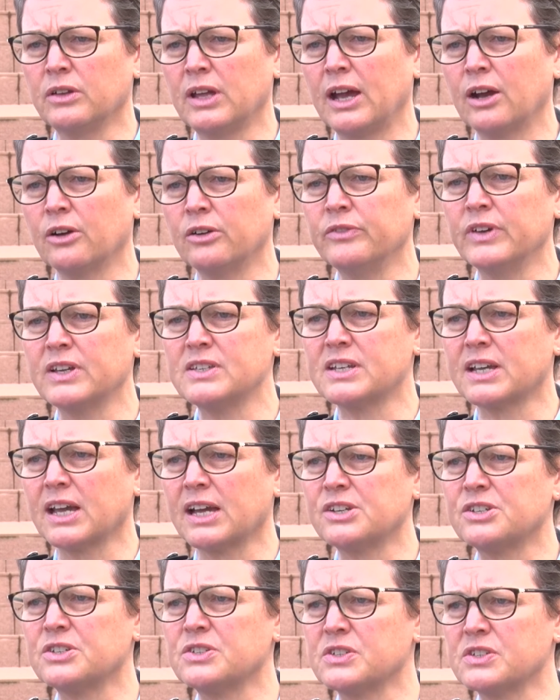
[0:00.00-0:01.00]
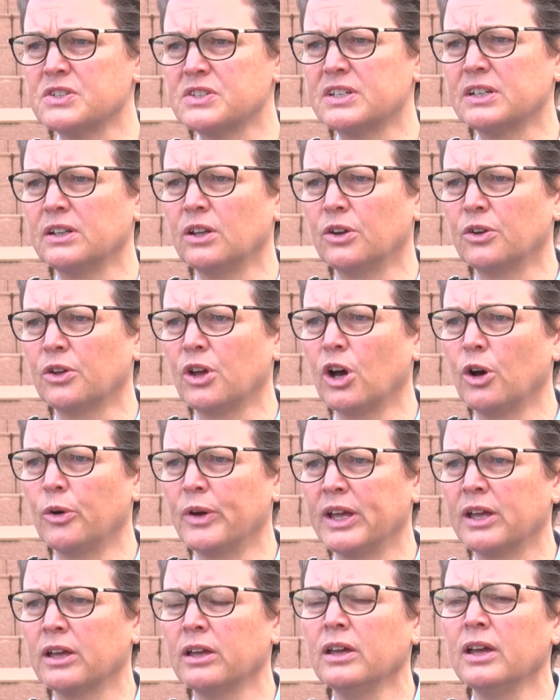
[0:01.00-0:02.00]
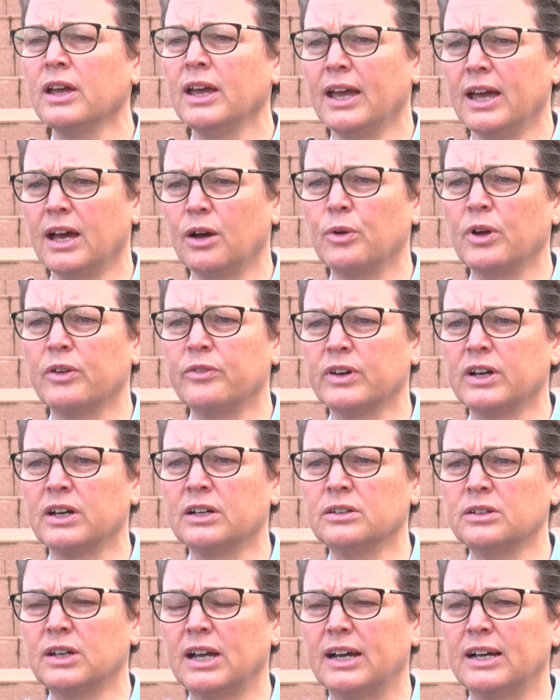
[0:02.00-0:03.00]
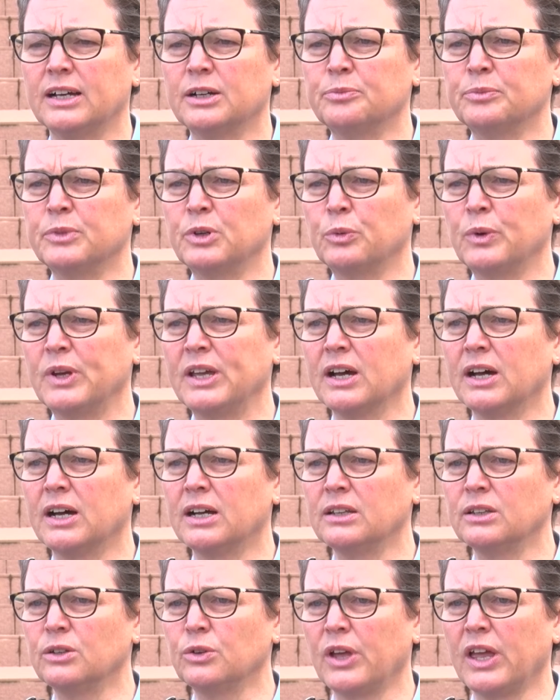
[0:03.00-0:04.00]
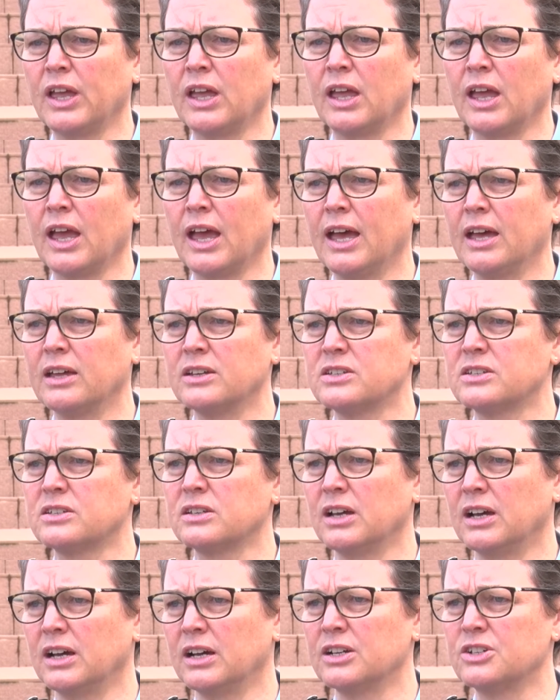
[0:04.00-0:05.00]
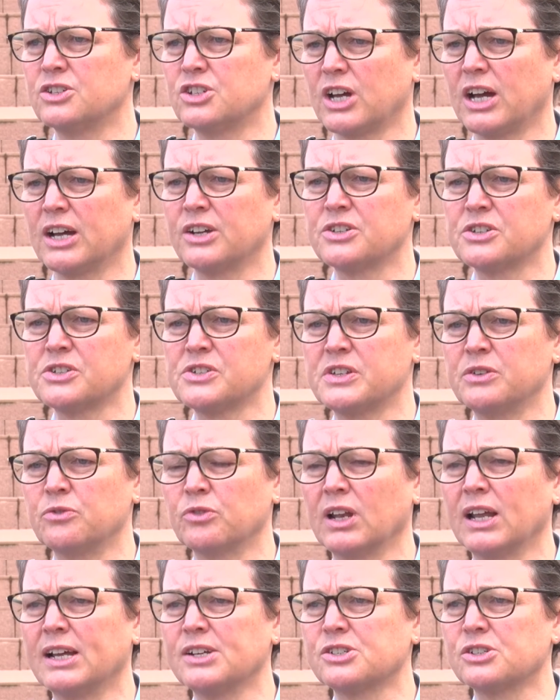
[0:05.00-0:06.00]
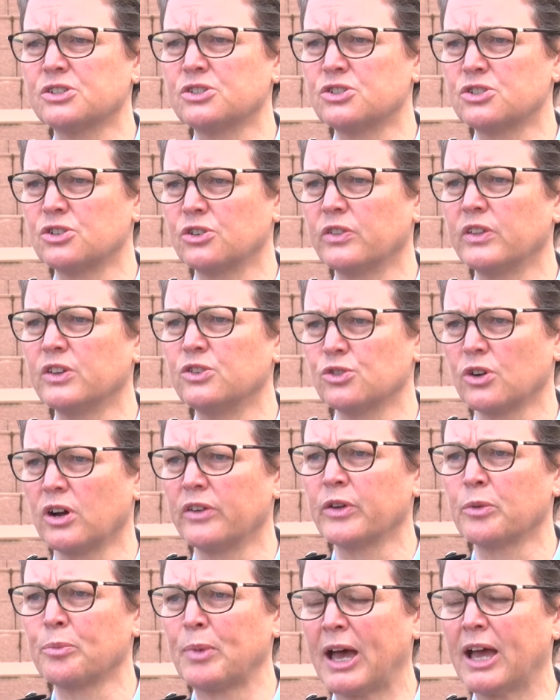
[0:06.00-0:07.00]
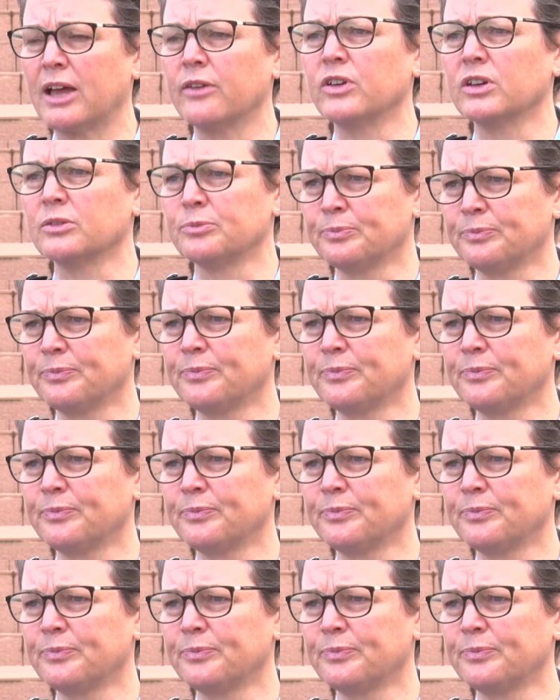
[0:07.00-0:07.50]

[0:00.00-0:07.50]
our investigations are still ongoing. However, we are looking at charges in relation to the driving behaviour.